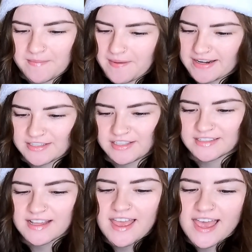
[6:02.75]

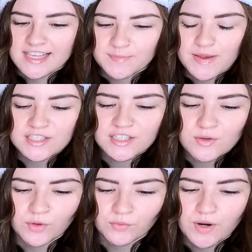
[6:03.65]
imagined, especially
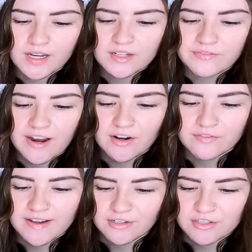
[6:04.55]
when rugged
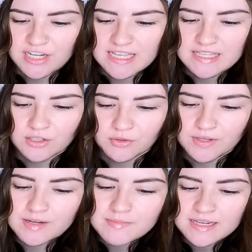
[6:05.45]
firefighter Jake
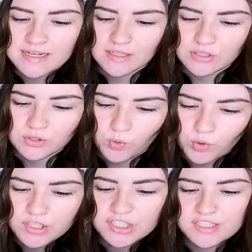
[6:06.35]
Greenman and
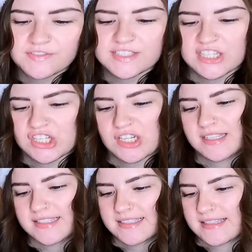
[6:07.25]
gorgeous physician
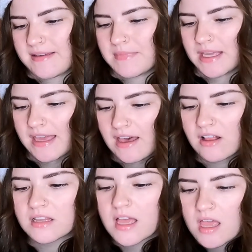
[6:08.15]
assistant
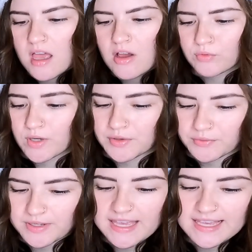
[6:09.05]
Miguel
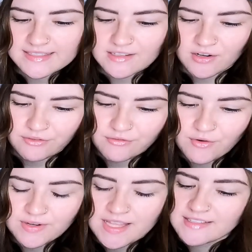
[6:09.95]
Rodriguez are
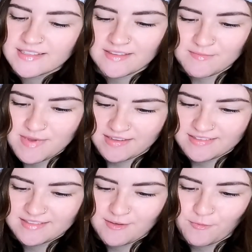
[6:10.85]
thrown into the
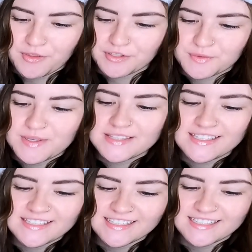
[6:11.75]
mix. Will the twins'
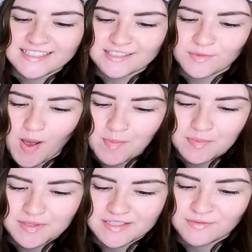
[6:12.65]
identity
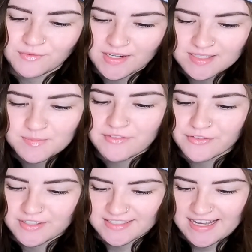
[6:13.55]
swap be a recipe
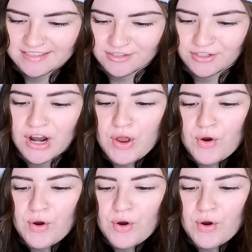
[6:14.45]
for disaster,